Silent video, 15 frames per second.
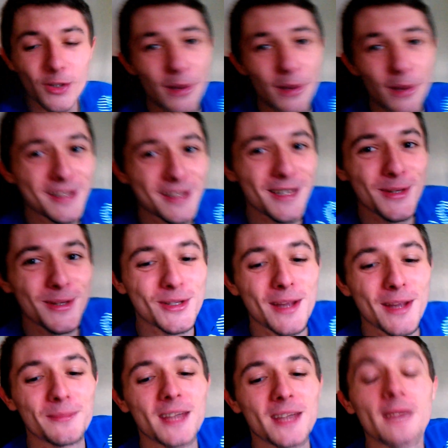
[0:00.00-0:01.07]
So I will see you
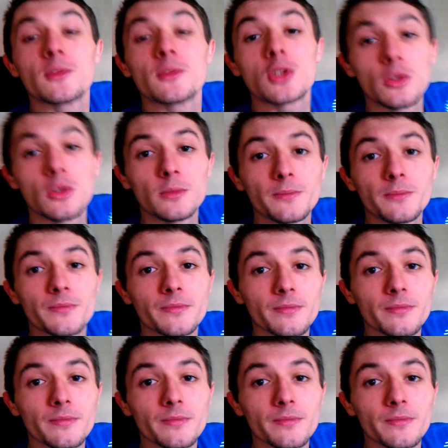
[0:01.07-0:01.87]
sometime soon.